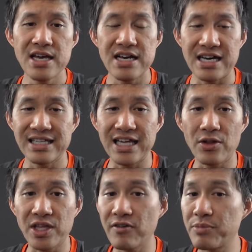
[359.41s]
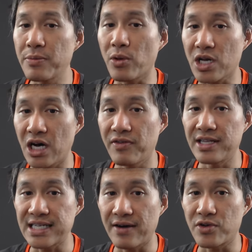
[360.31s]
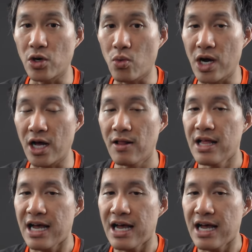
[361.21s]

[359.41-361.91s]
I think that'll give people confidence after a while.